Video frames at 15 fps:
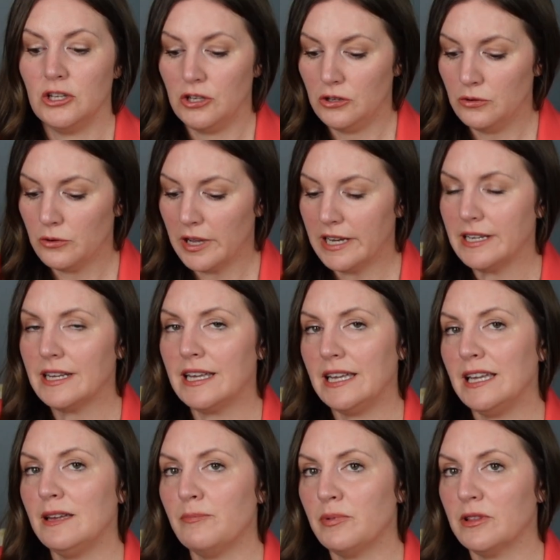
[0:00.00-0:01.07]
you can
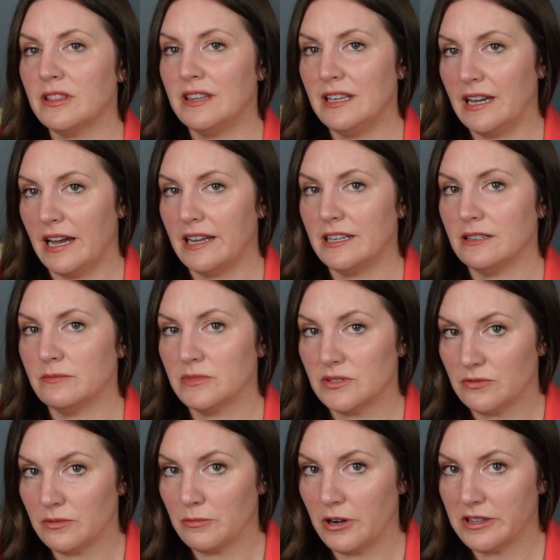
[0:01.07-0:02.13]
keep the items
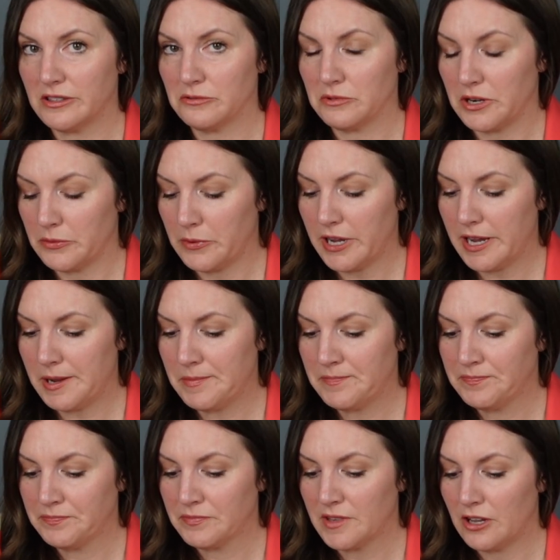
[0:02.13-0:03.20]
from Rent the Runway
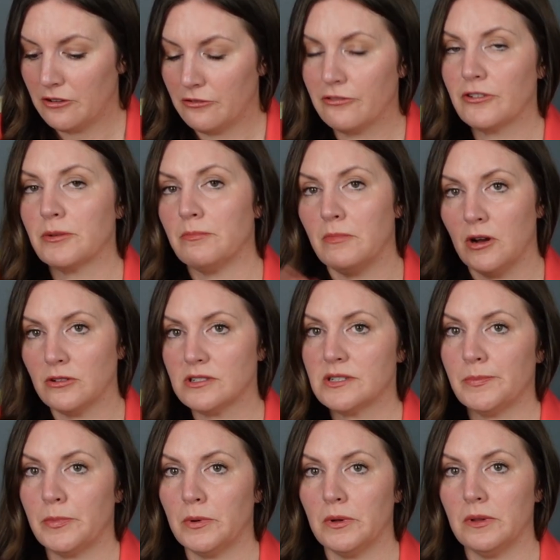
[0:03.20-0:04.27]
for
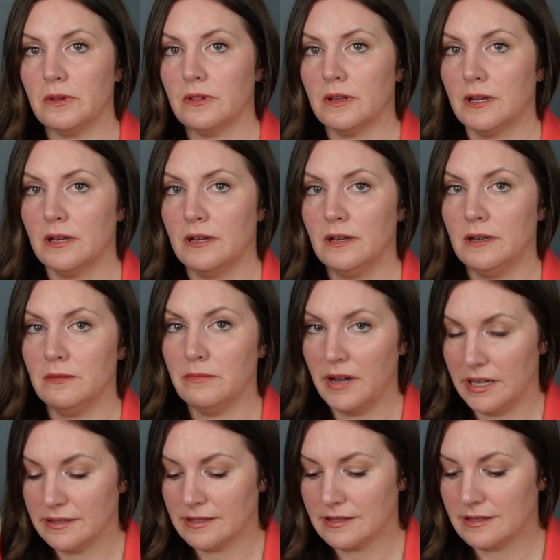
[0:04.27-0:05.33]
multiple
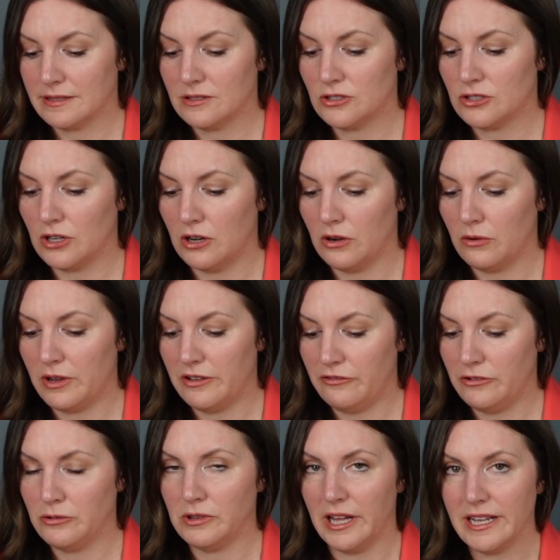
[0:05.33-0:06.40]
months. So
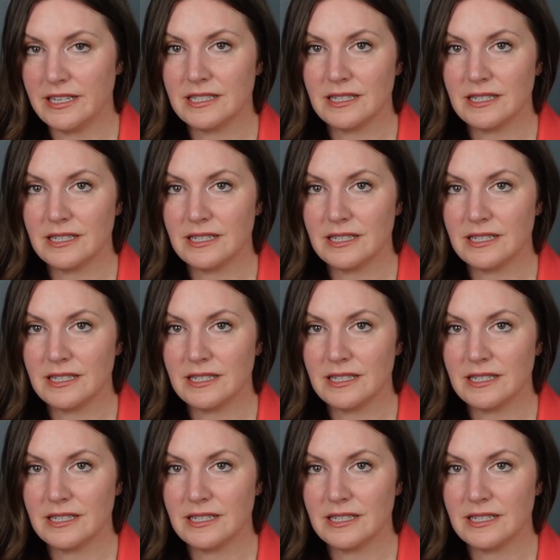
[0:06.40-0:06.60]
if you like